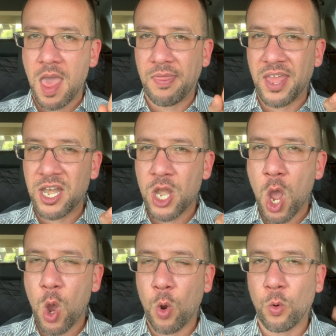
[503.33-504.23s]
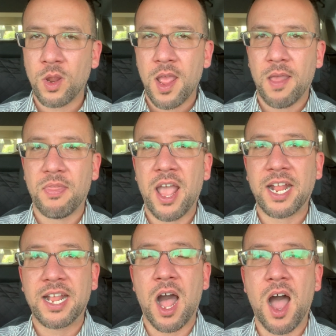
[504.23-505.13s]
then know
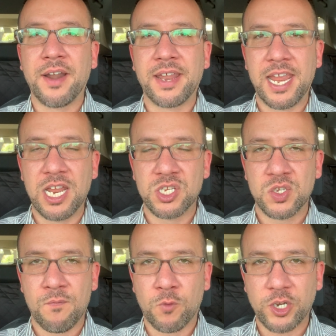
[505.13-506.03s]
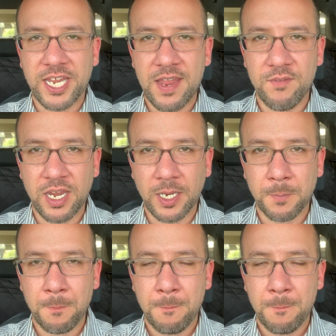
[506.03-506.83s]
that God is forgiving.